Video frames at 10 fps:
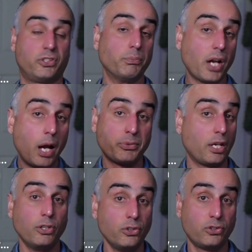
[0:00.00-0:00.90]
Sometimes I
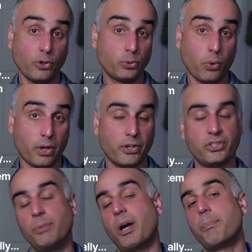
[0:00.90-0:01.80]
use those
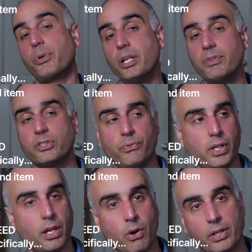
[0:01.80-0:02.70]
words. In my previous
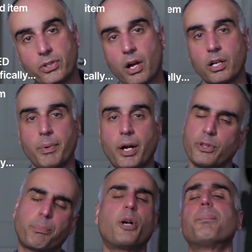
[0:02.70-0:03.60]
video, I talk about
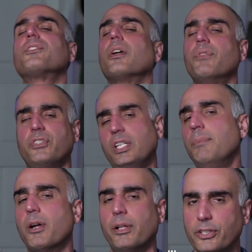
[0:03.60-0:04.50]
the purpose of this
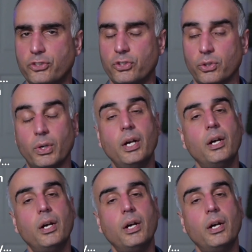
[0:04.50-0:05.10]
email is to.